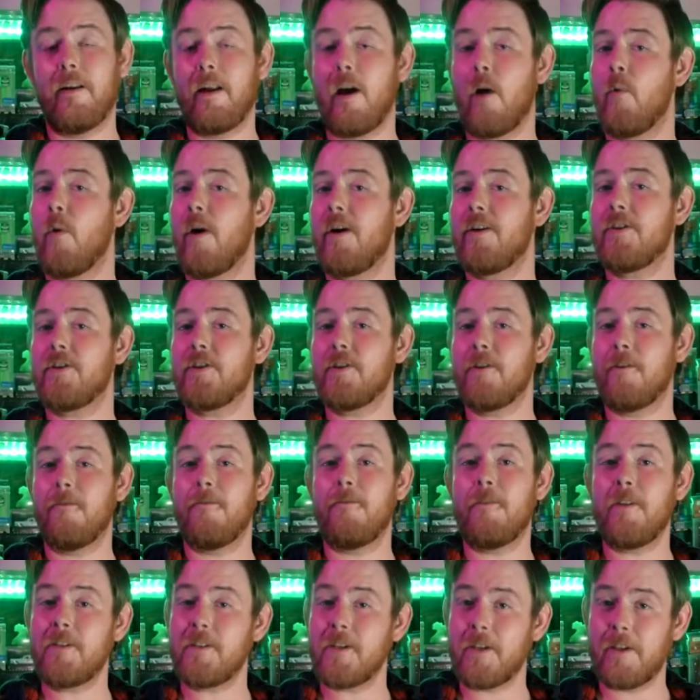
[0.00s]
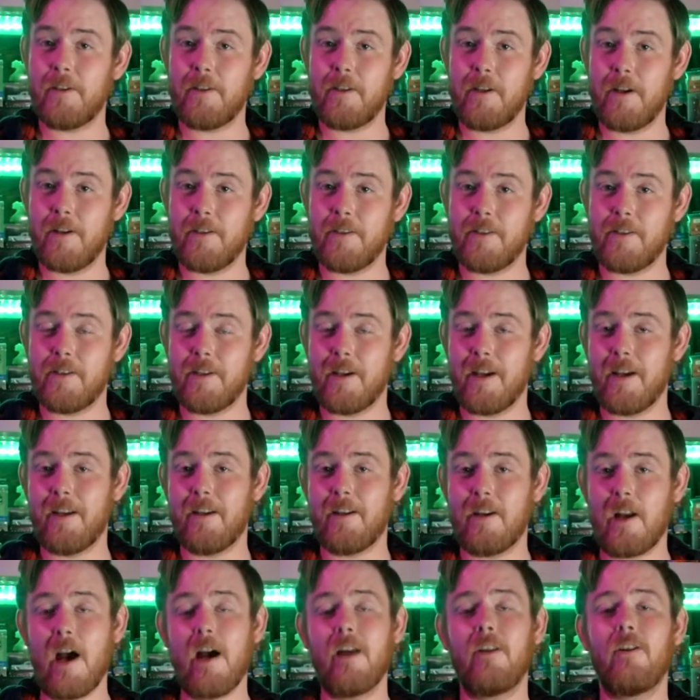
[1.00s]
Now, while still physically
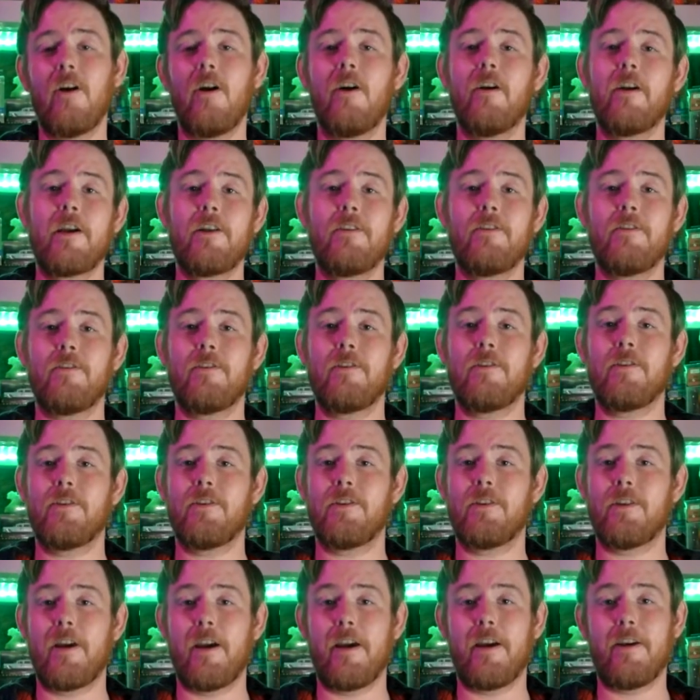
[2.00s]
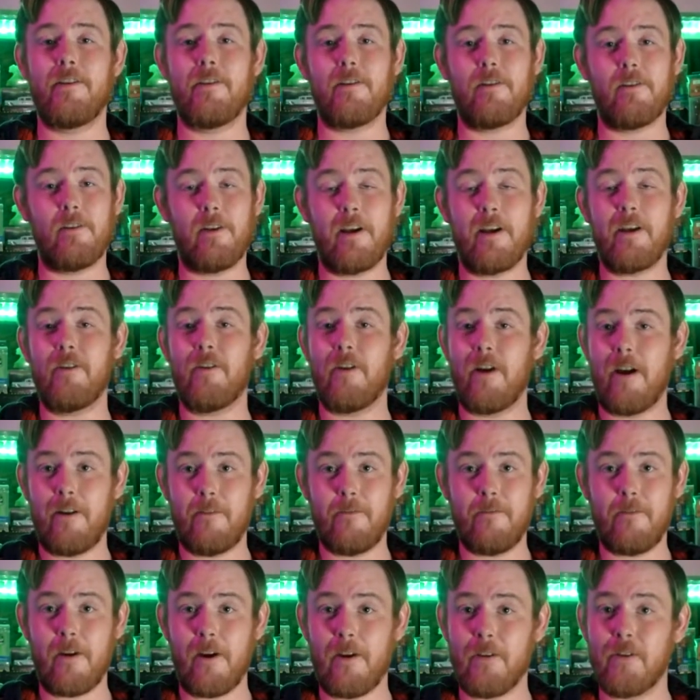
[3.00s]
unseen, not long into their stay, their late
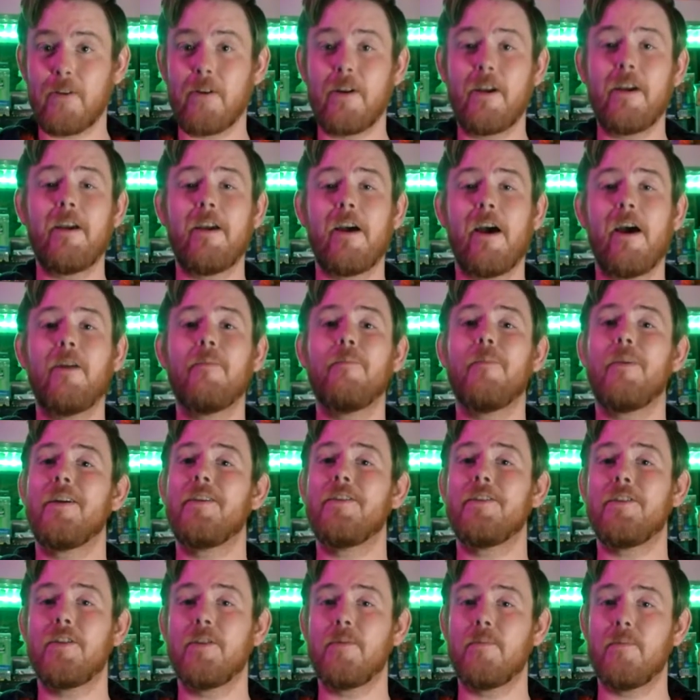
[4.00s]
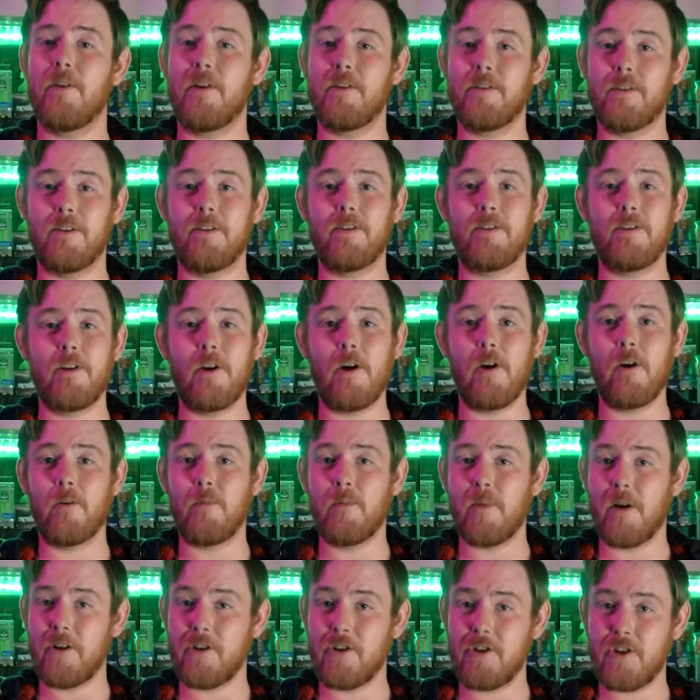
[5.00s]
grandfather Egon makes his presence
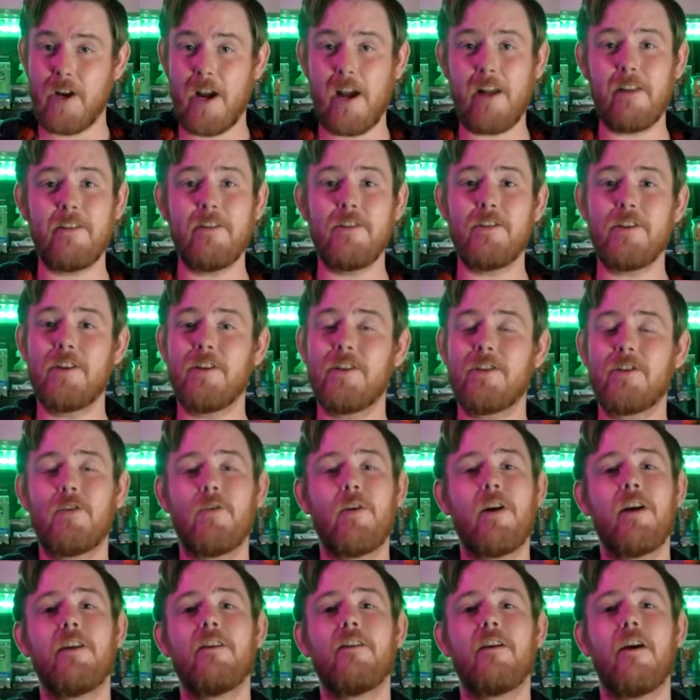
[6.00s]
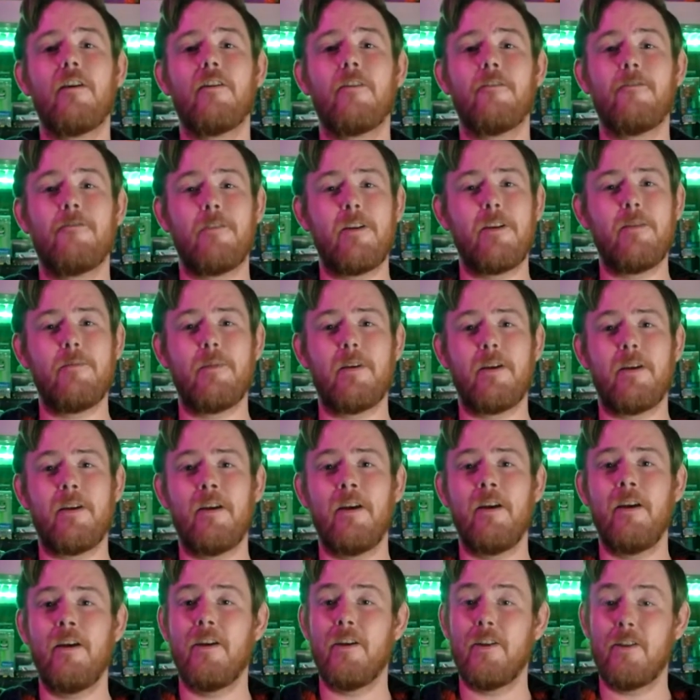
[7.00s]
known by challenging his granddaughter Phoebe
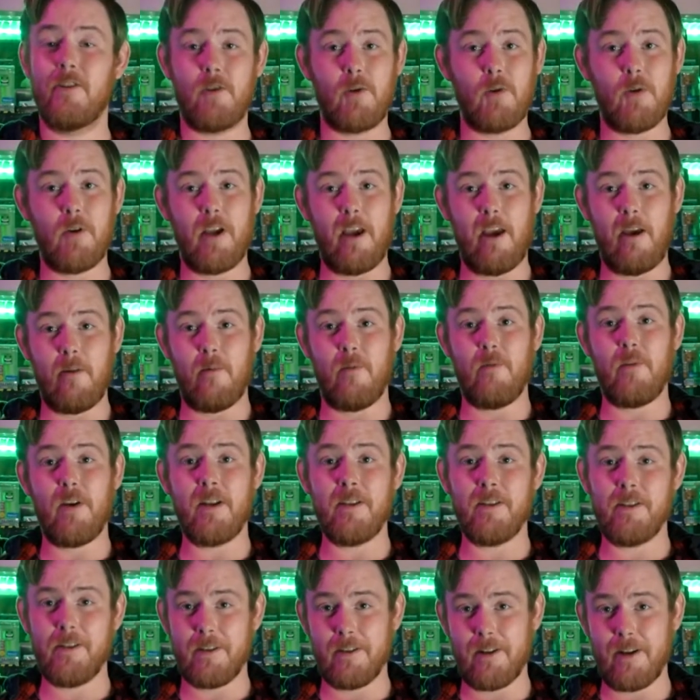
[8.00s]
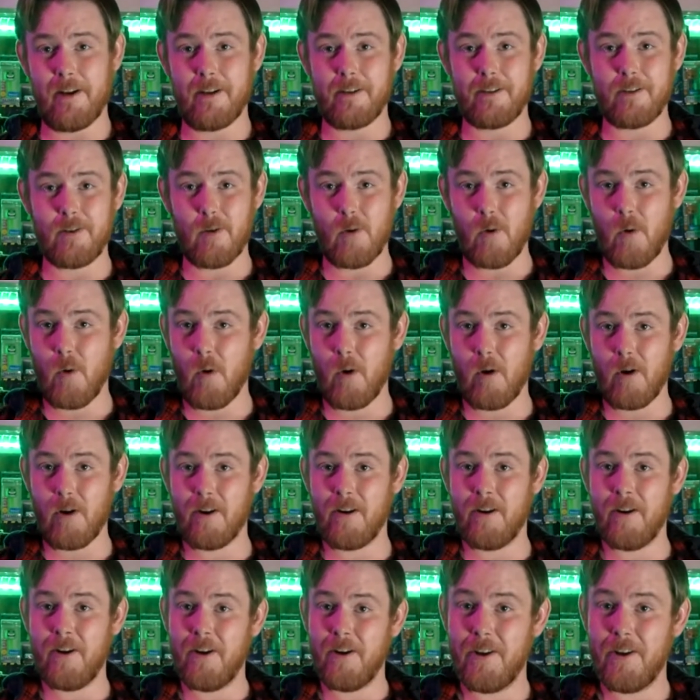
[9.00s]
to a game of intellect,
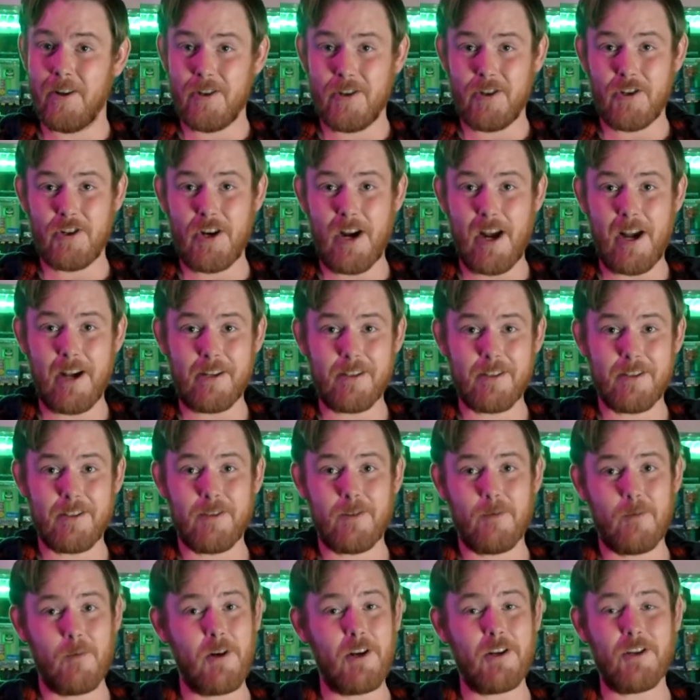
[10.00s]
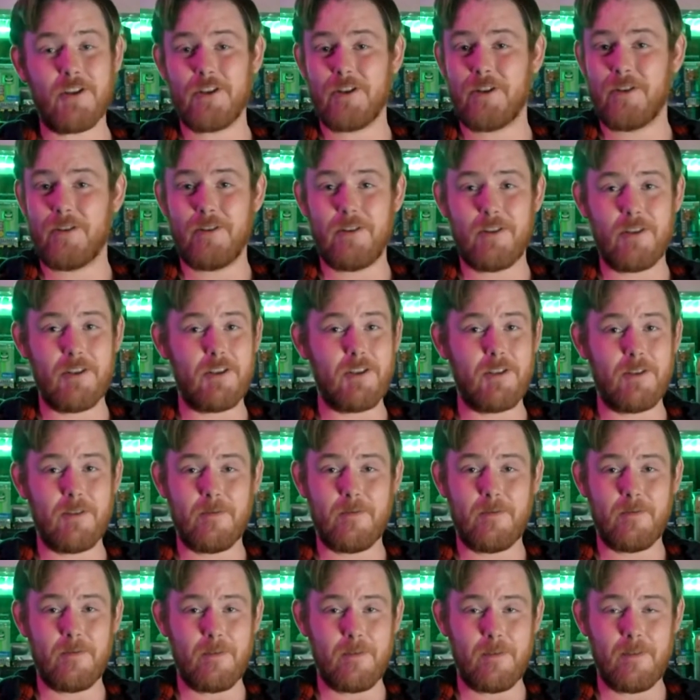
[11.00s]
or chess, which just...
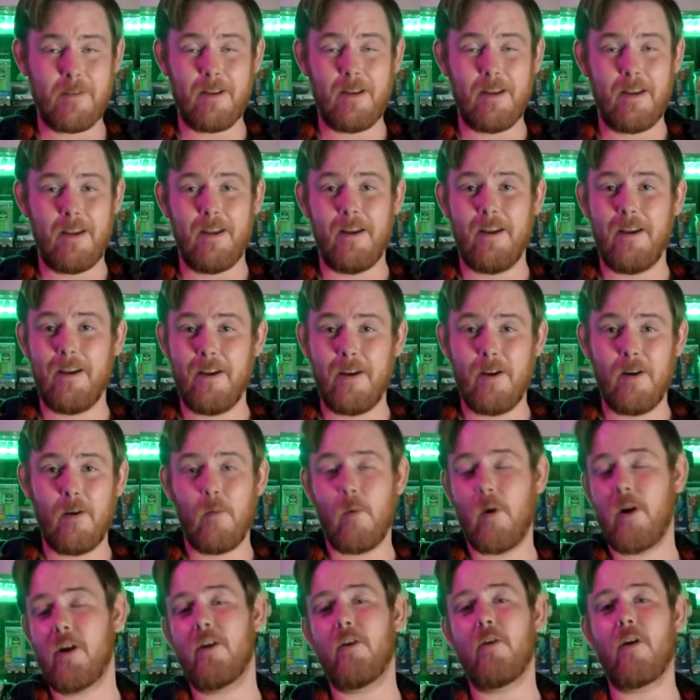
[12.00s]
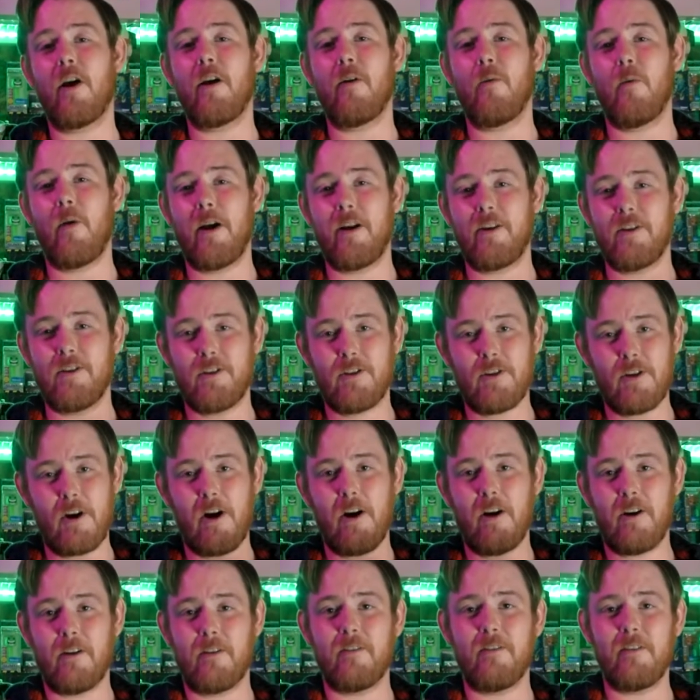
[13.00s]
what a great way to
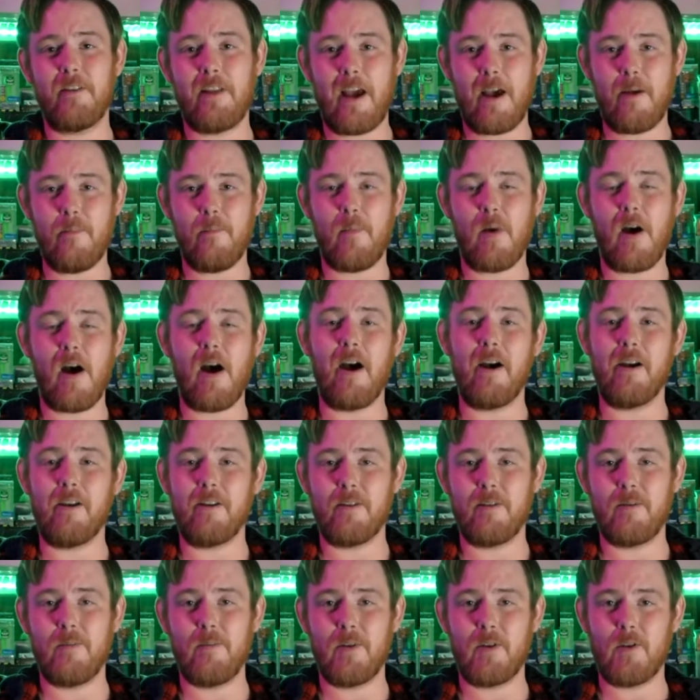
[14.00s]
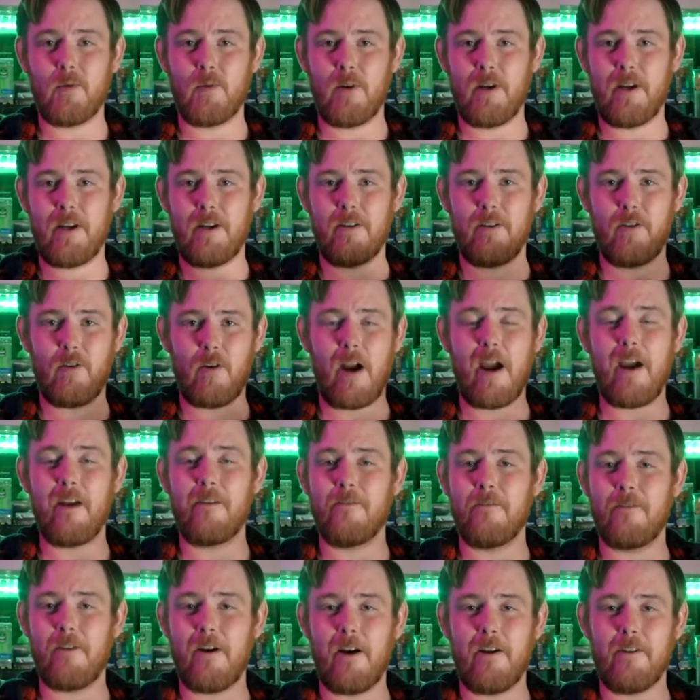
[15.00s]
start that bond between
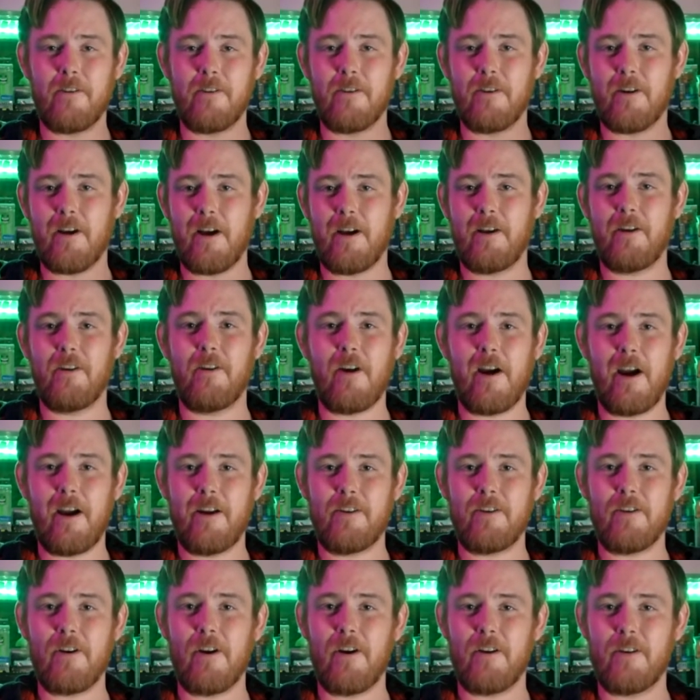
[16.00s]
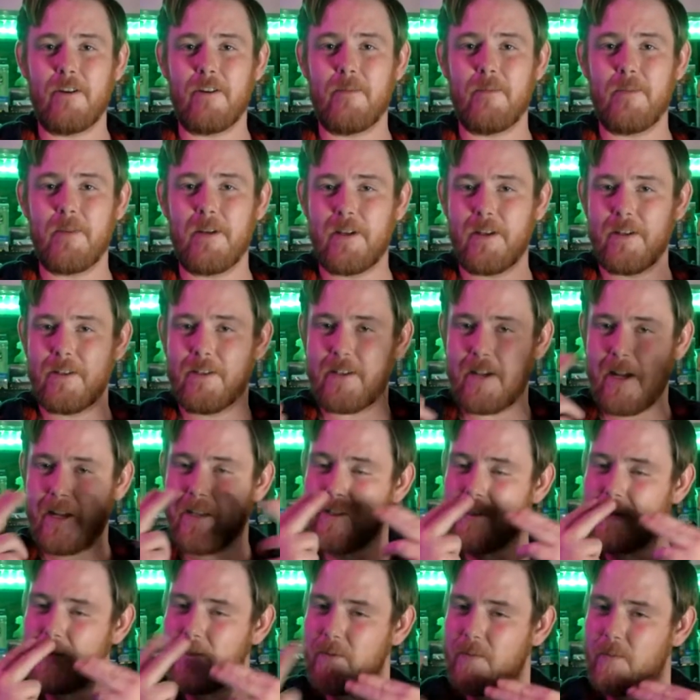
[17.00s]
grandfather and granddaughter, because
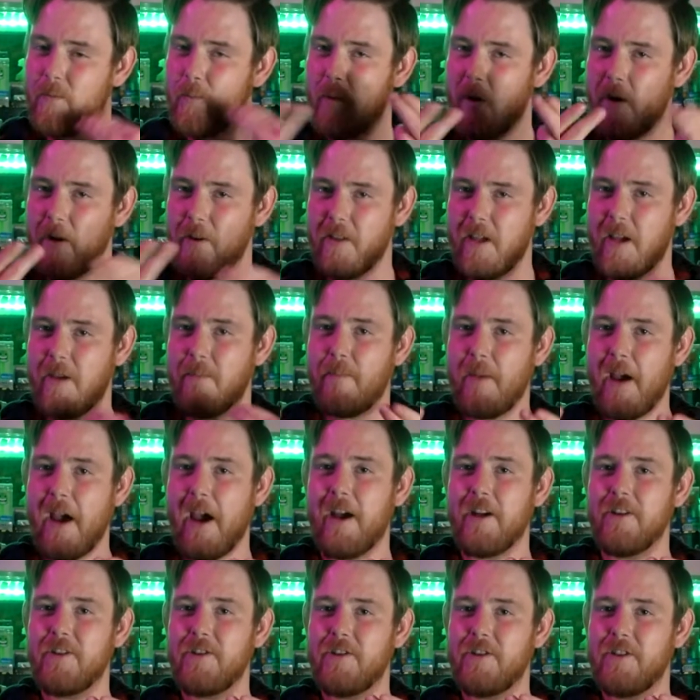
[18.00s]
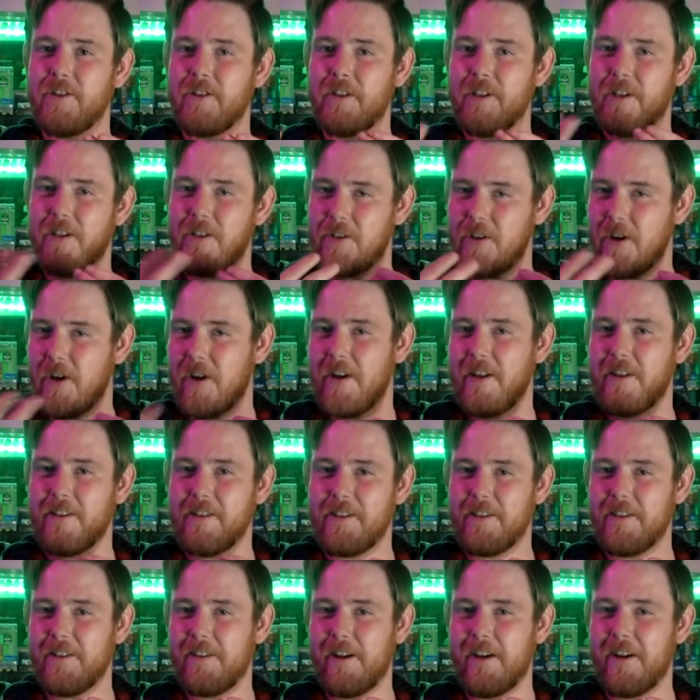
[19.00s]
that's where they match, is on
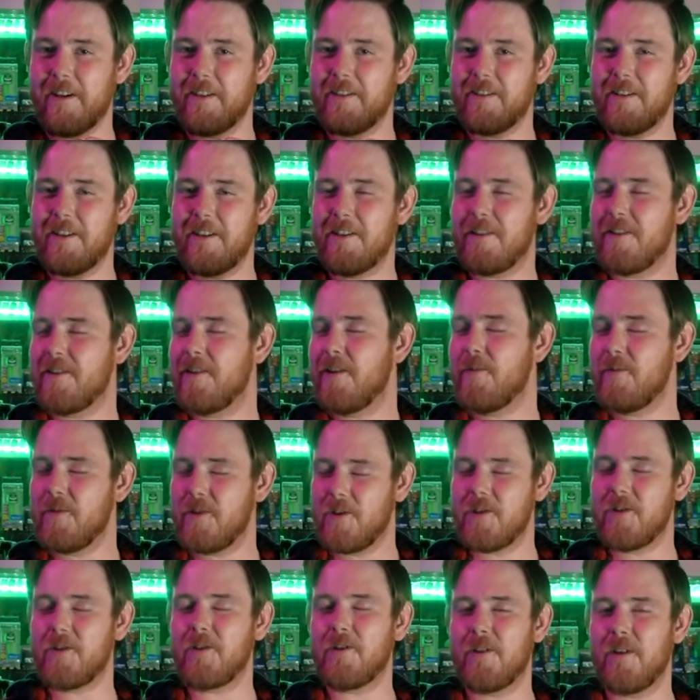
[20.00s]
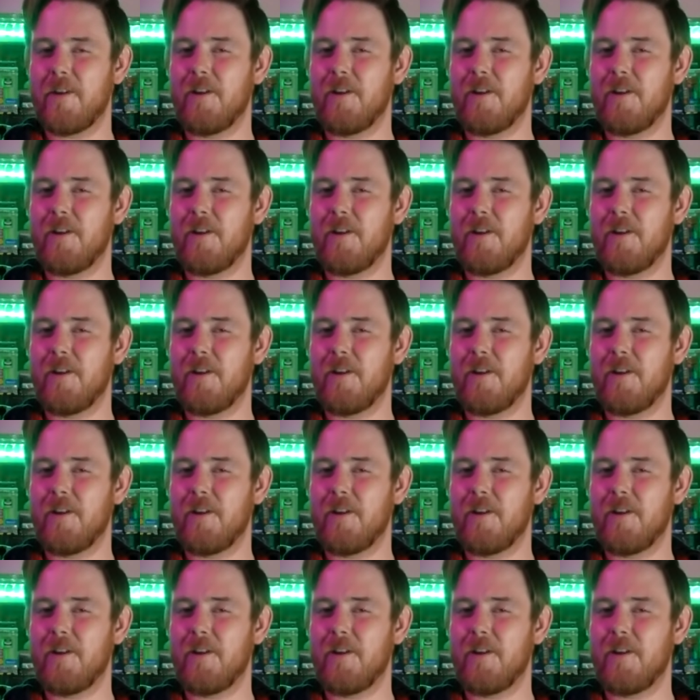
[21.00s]
intellect. It's, it was just...